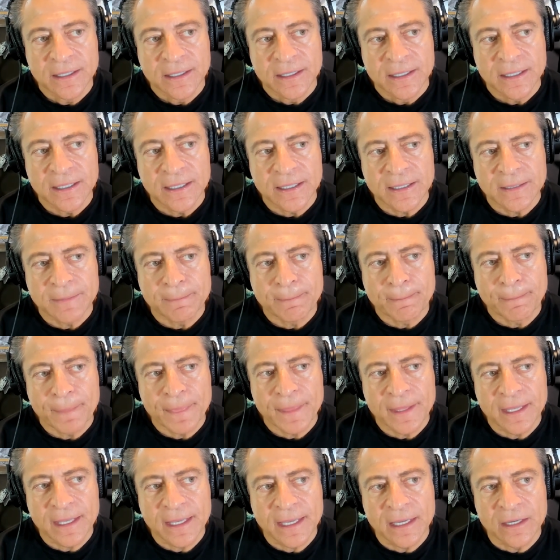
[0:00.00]
um,
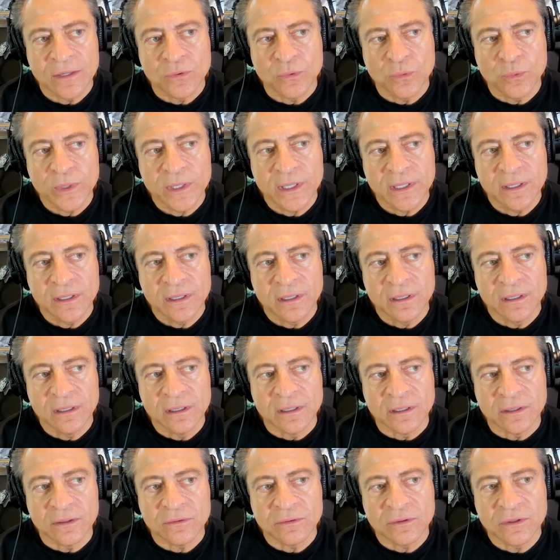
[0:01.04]
and we, you
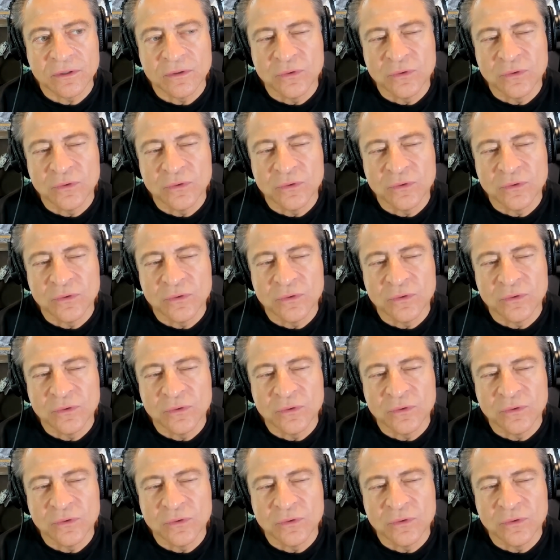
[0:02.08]
know,